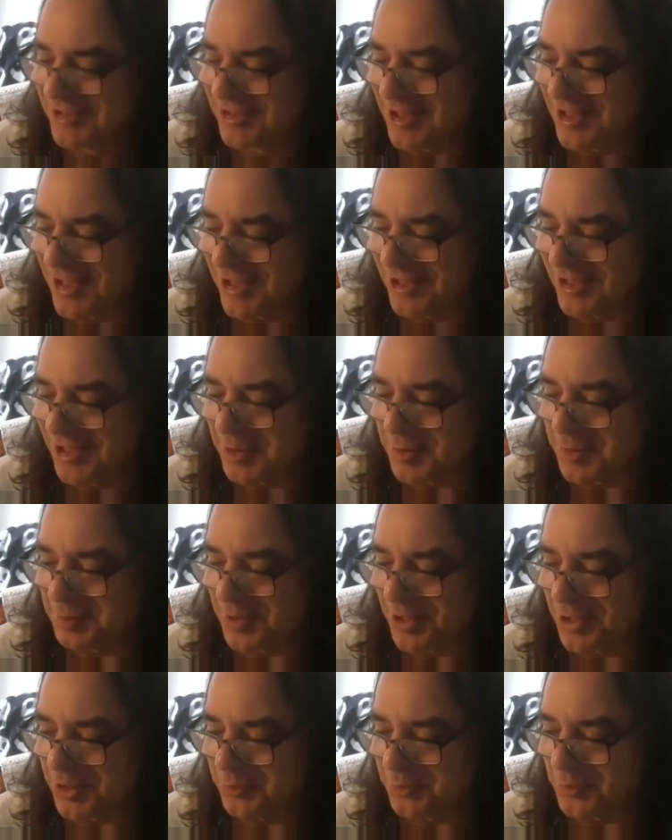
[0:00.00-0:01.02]

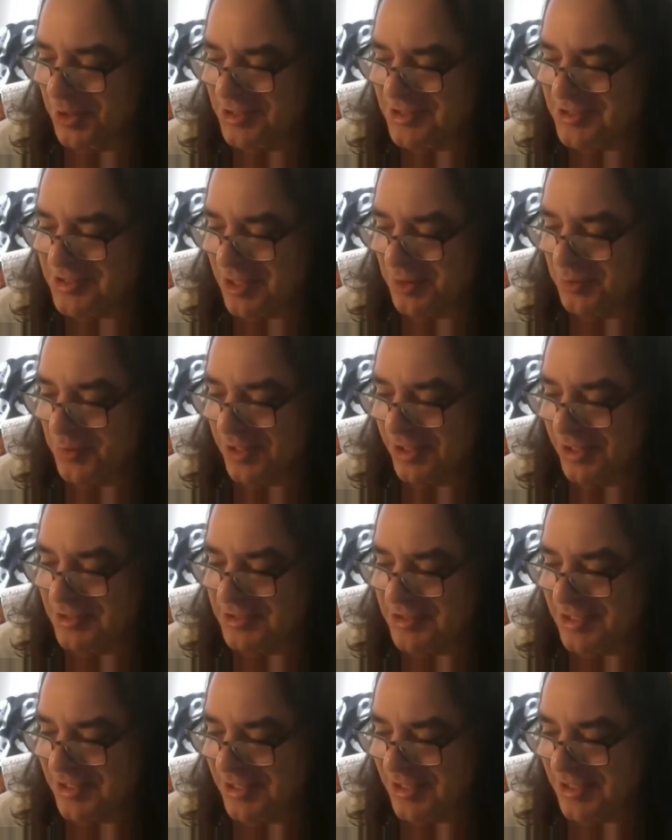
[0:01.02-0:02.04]
But once I went
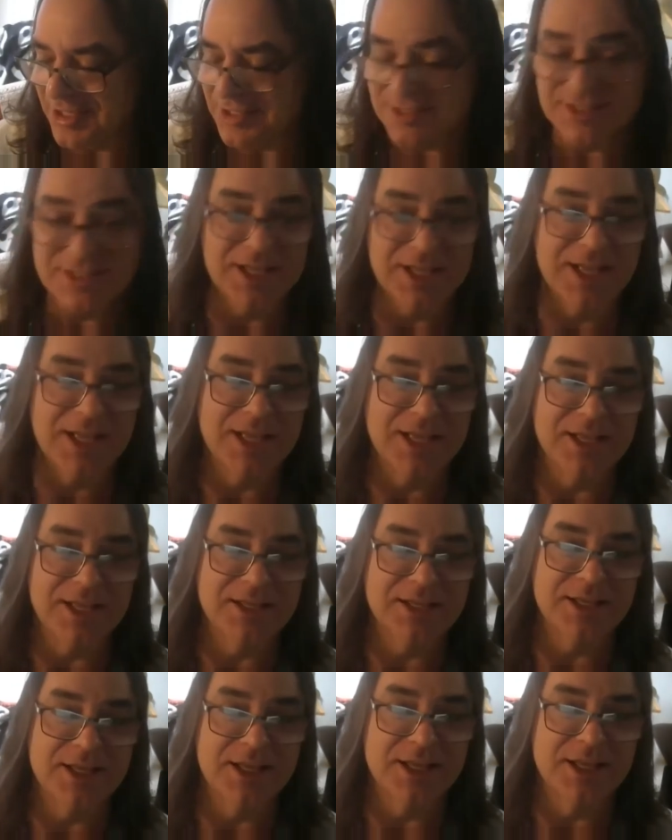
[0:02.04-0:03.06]
into the SCA
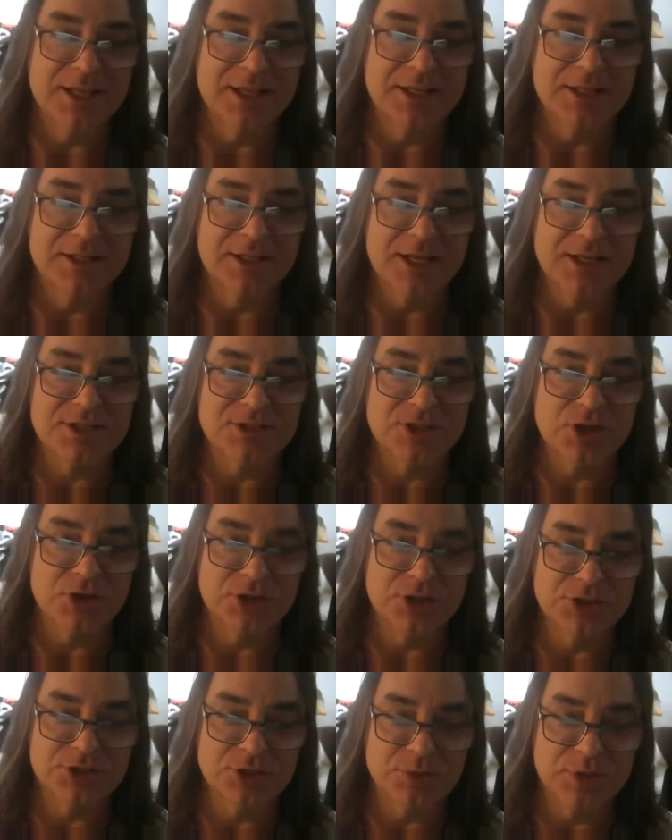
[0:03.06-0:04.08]
and I
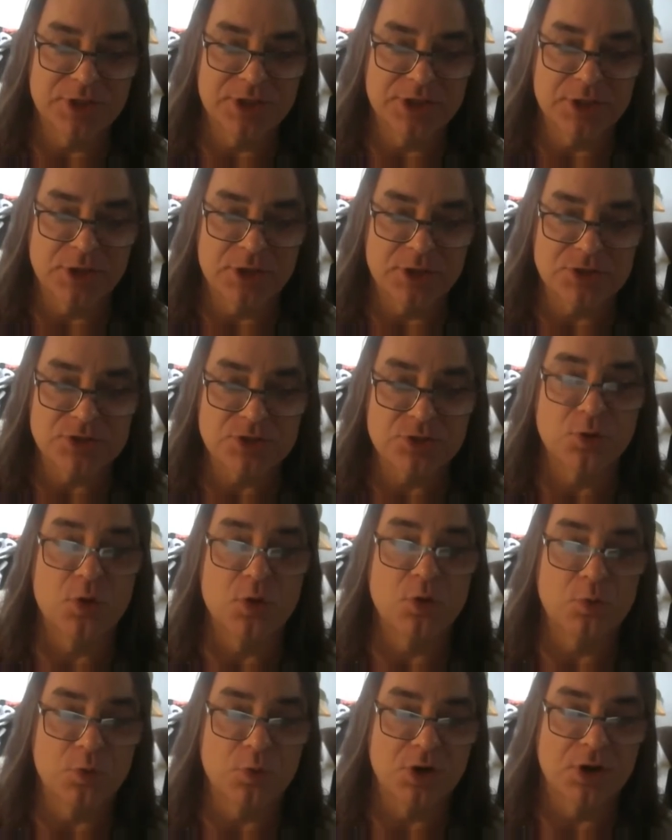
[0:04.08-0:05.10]
started doing
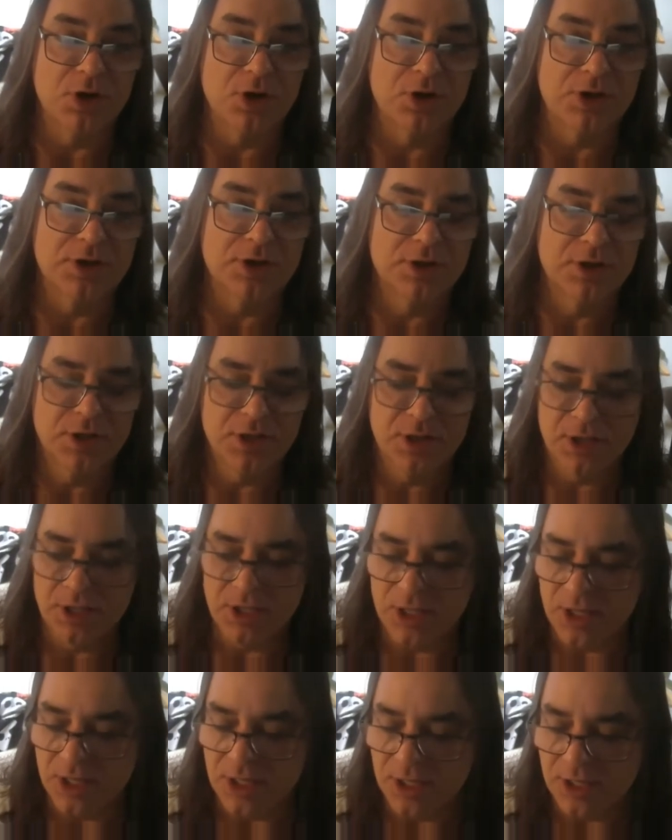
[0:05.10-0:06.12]
scroll work,
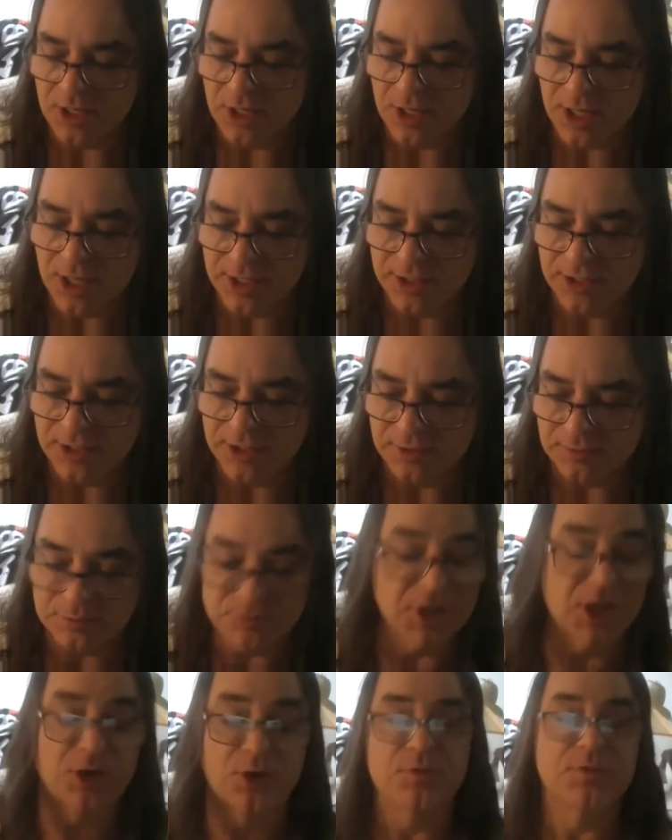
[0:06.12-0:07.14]
I
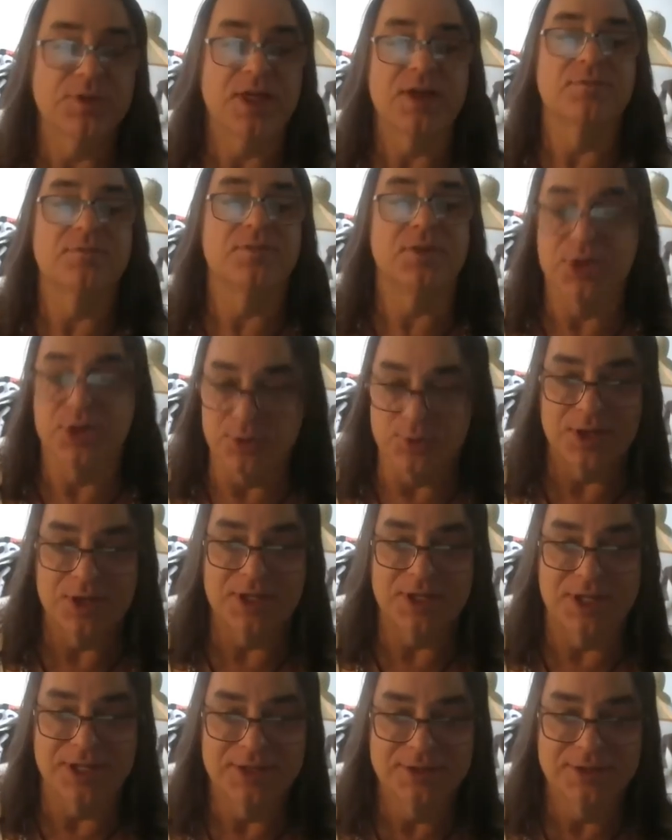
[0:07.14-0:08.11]
got over that very quickly.